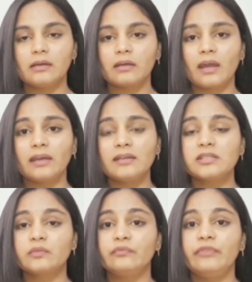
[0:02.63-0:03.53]
It
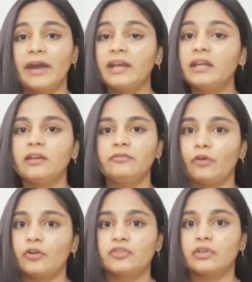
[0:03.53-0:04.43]
is very
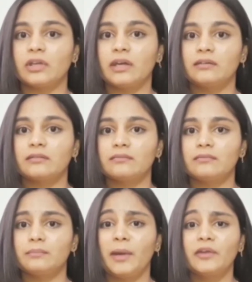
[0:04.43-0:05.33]
unfortunate,
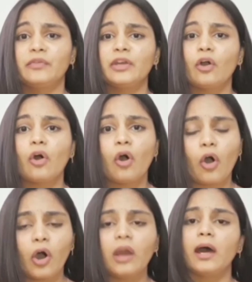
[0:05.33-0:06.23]
but we
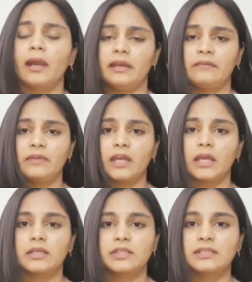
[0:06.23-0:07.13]
all are living in a
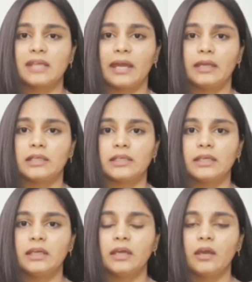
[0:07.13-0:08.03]
society
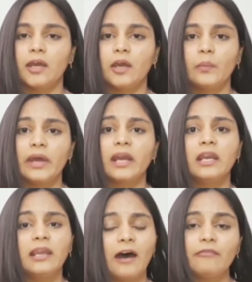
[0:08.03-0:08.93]
where
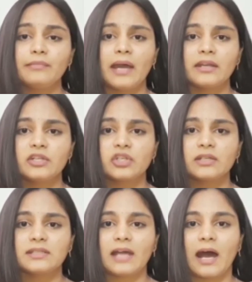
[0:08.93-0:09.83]
love
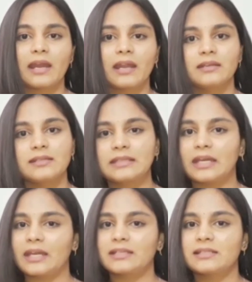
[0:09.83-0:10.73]
marriages are a
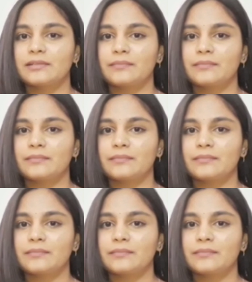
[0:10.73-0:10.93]
disgrace,